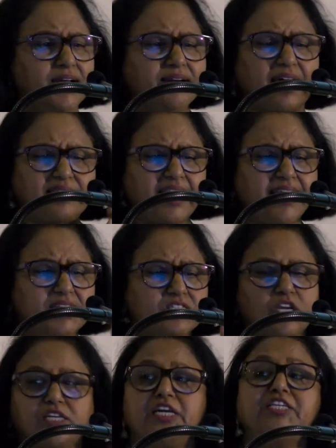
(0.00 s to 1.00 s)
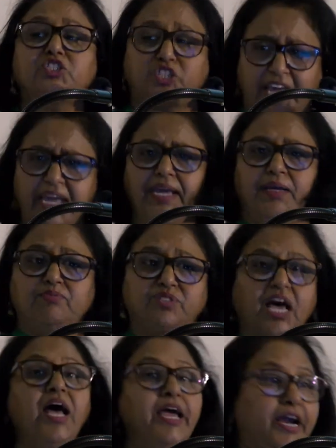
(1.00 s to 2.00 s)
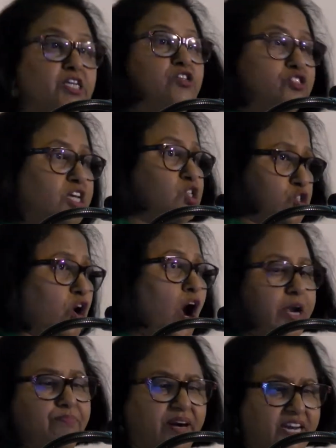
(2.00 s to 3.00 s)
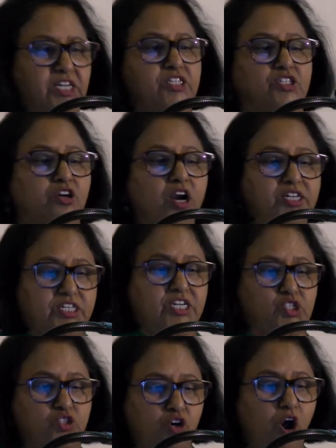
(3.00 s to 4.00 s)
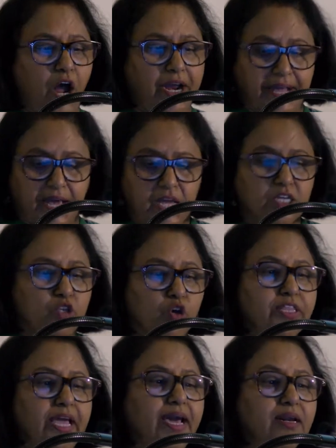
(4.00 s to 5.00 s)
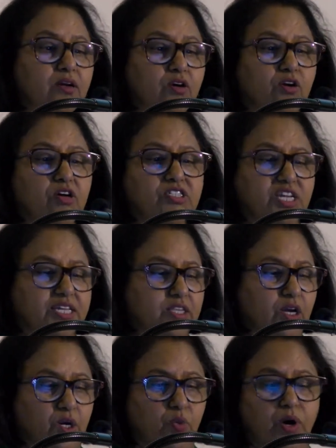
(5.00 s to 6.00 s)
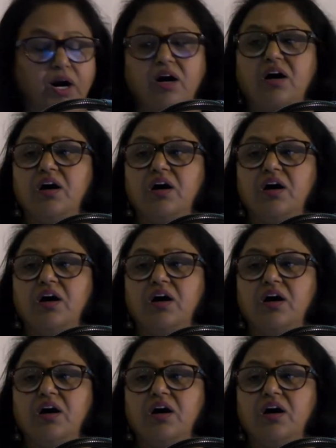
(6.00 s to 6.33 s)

Nothing is, it seems it is destroyed, but it is not destroyed. So they are crossing the river.